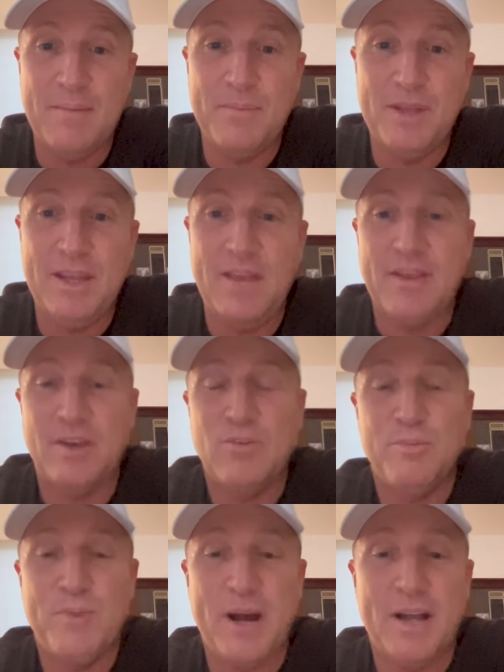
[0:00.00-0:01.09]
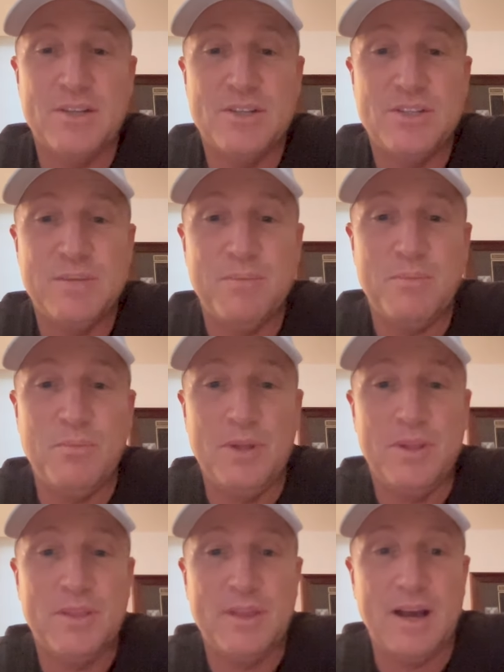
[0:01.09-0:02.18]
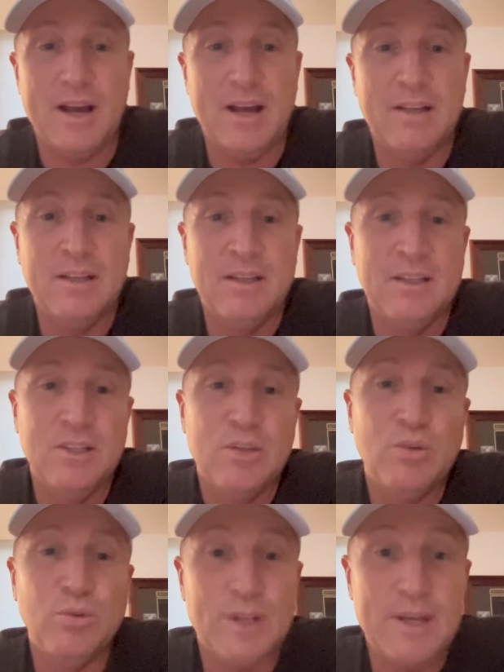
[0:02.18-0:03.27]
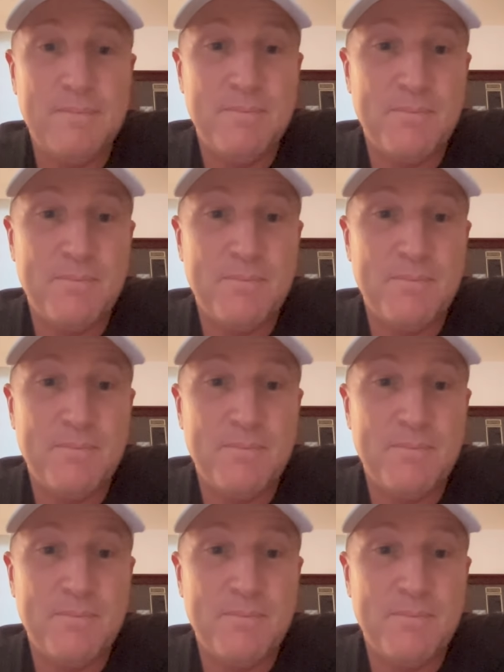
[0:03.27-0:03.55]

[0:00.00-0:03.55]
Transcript: He had that good partnership with Kuldeep.